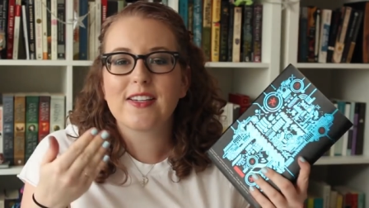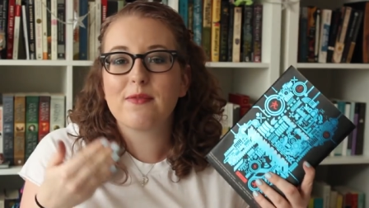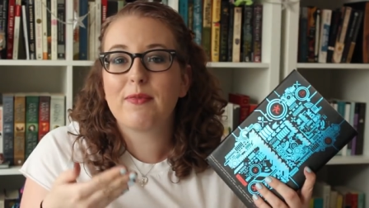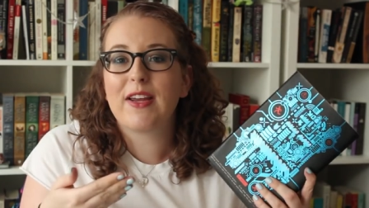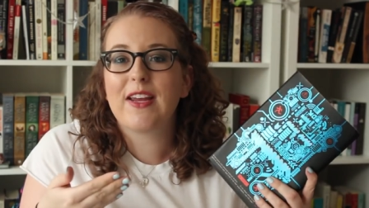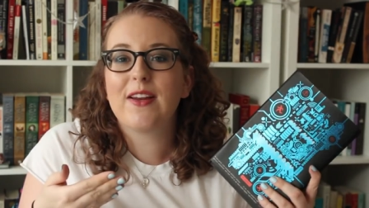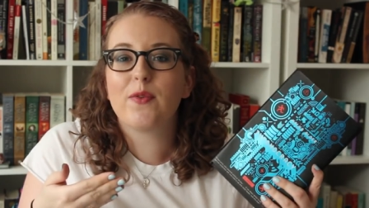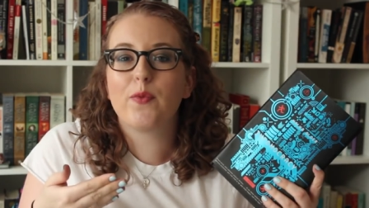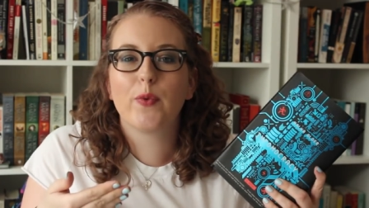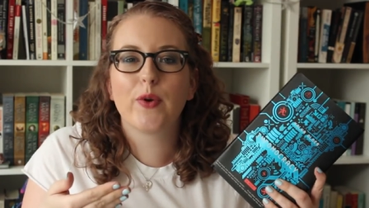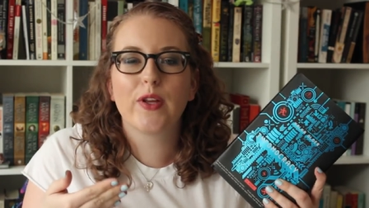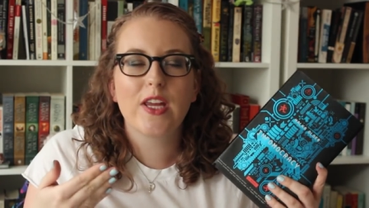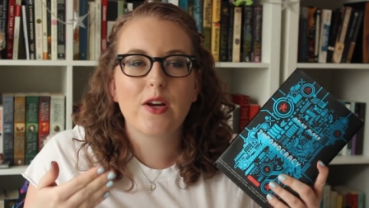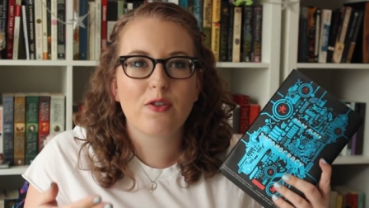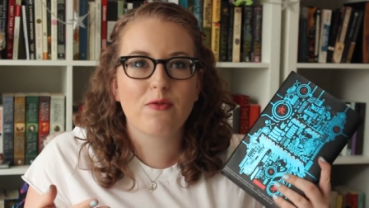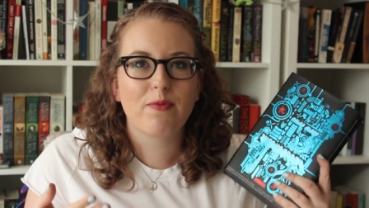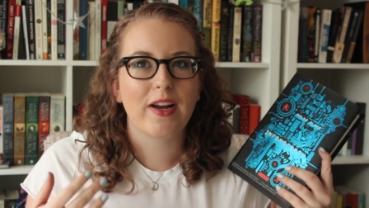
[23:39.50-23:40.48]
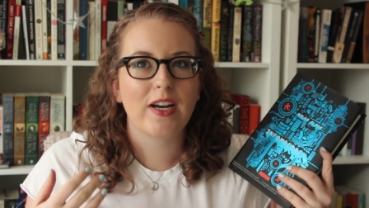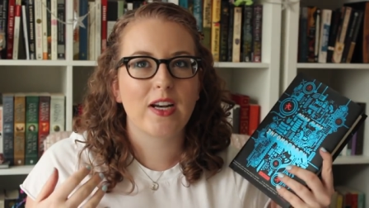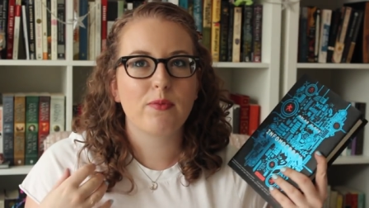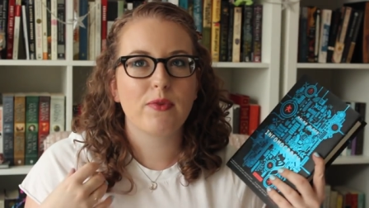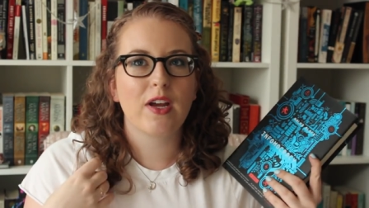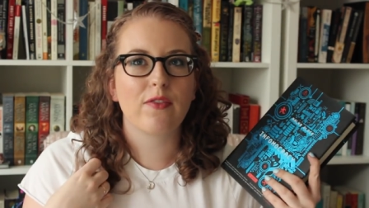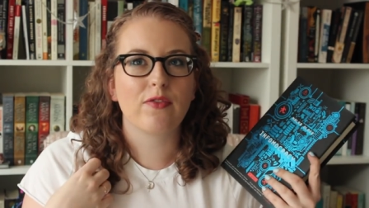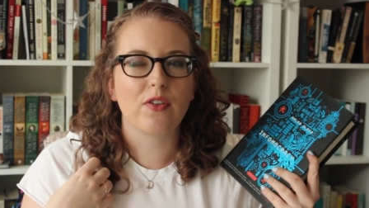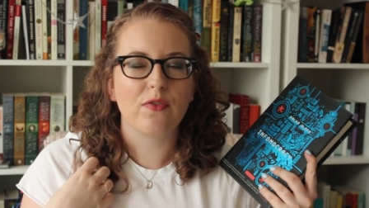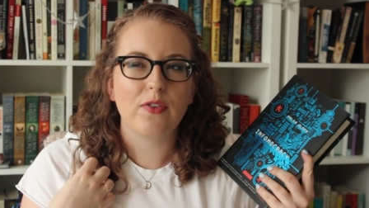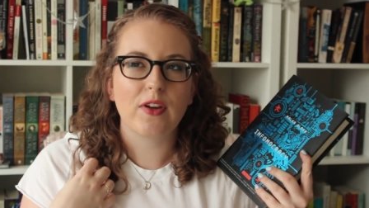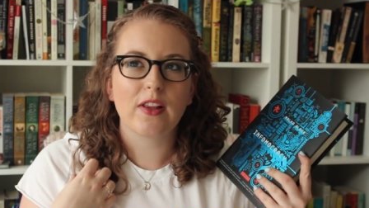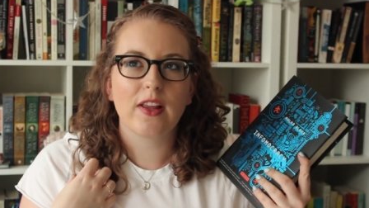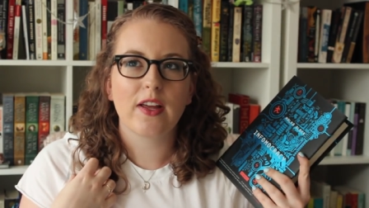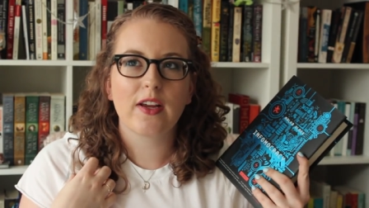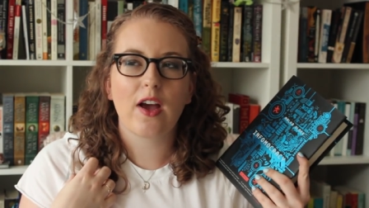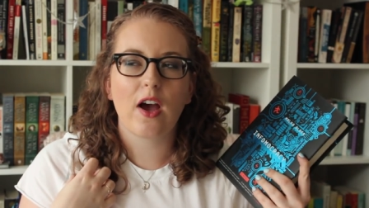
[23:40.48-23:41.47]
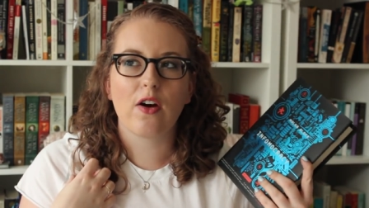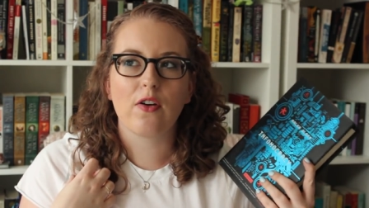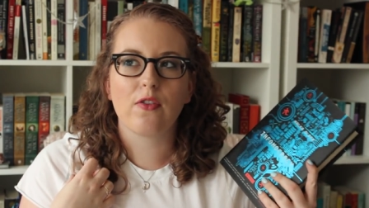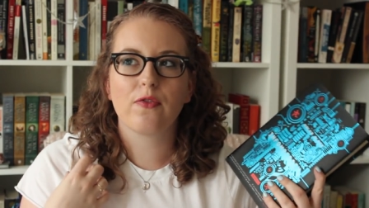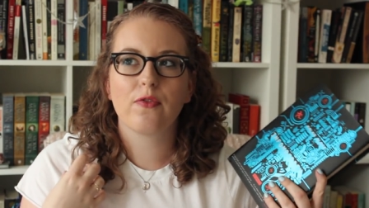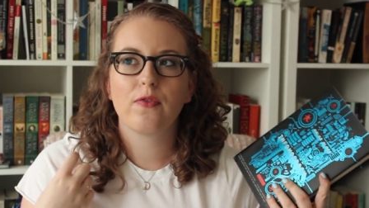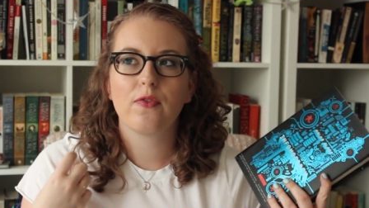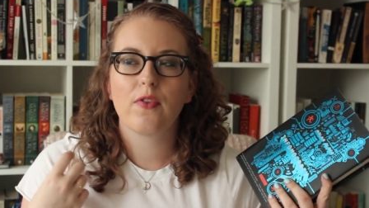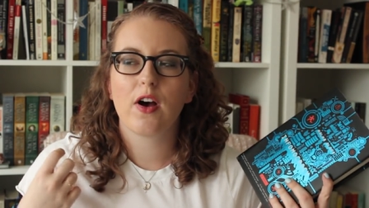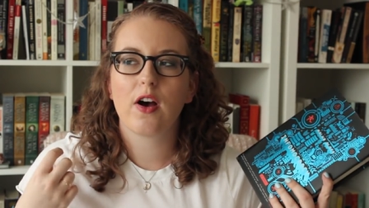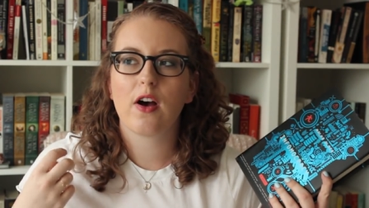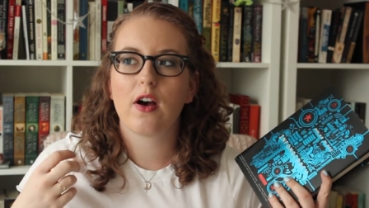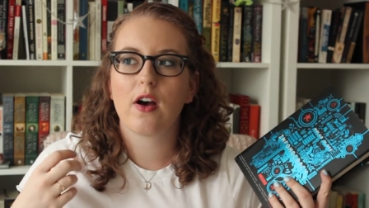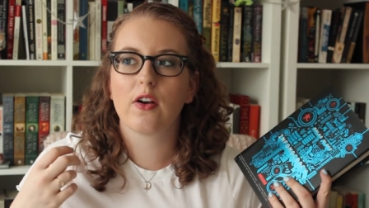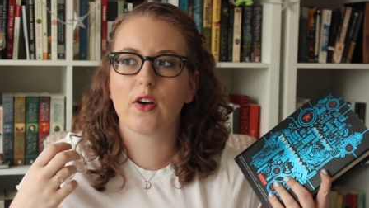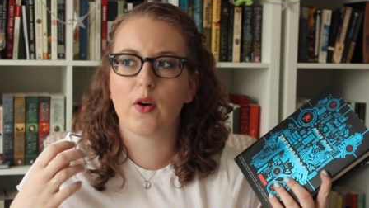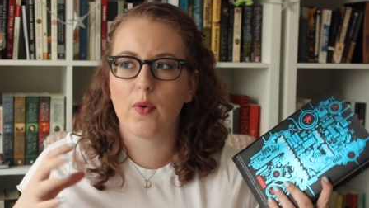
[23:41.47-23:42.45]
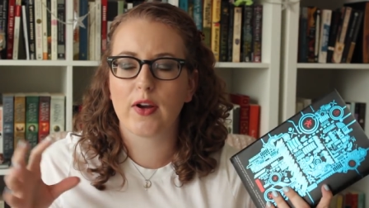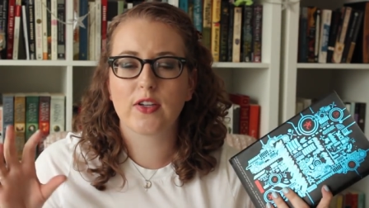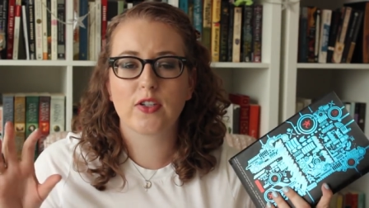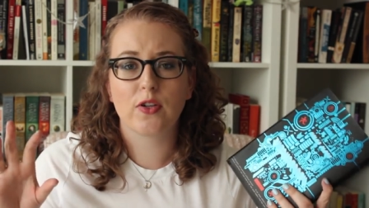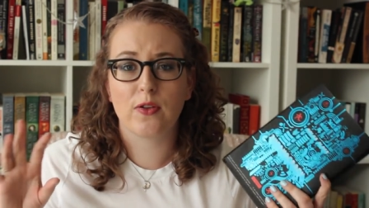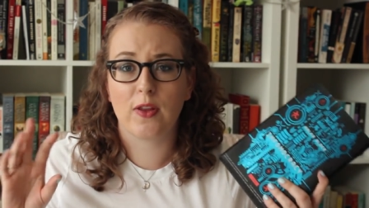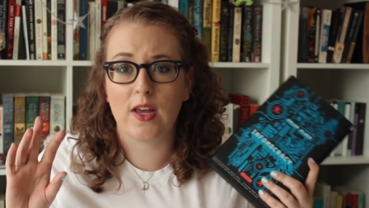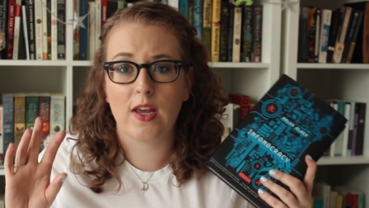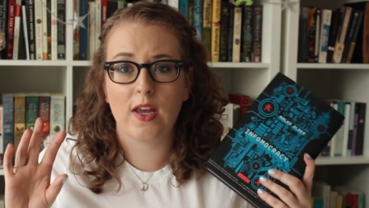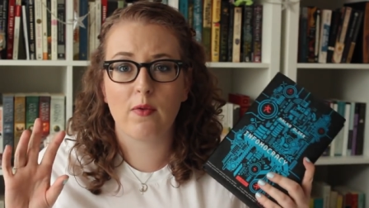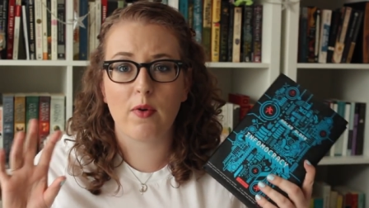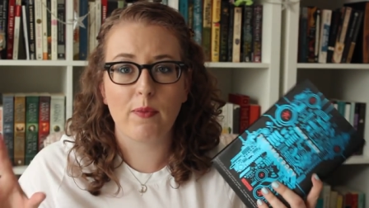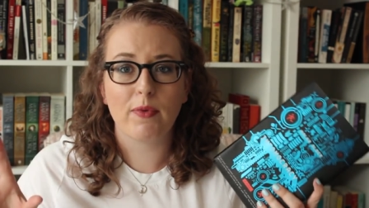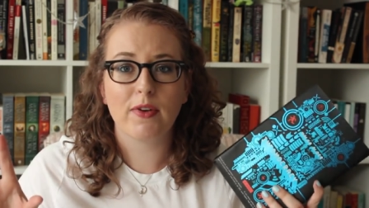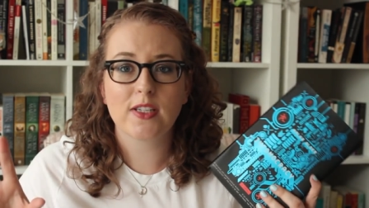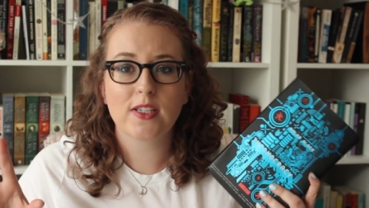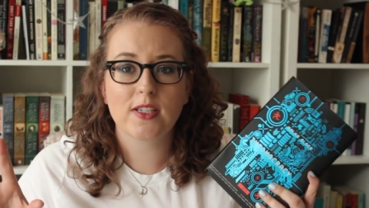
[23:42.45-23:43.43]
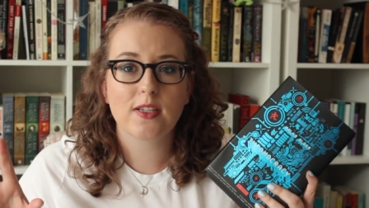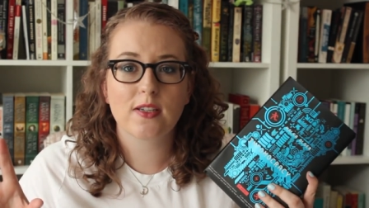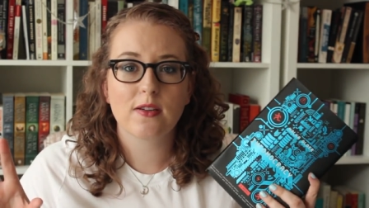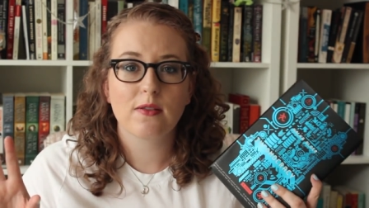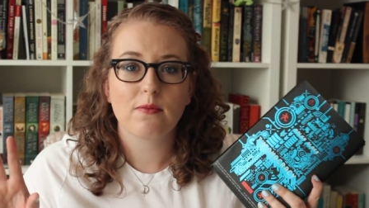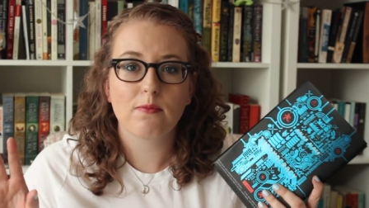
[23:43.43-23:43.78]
to me really reminded me of the feeling of going to the Women's